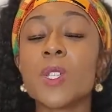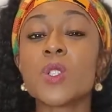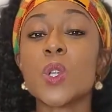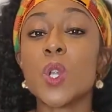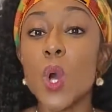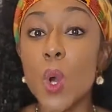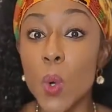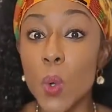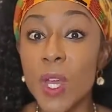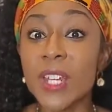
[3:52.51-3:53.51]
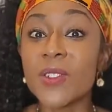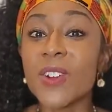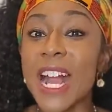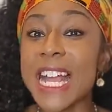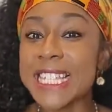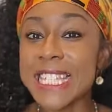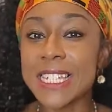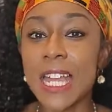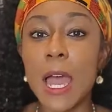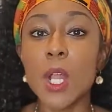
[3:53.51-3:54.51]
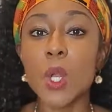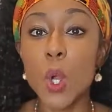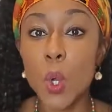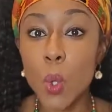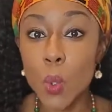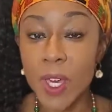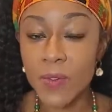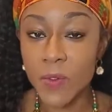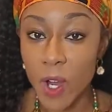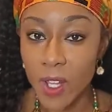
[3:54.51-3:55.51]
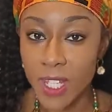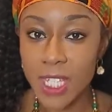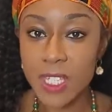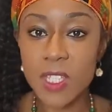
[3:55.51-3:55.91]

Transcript: it's low and rising, not low and falling.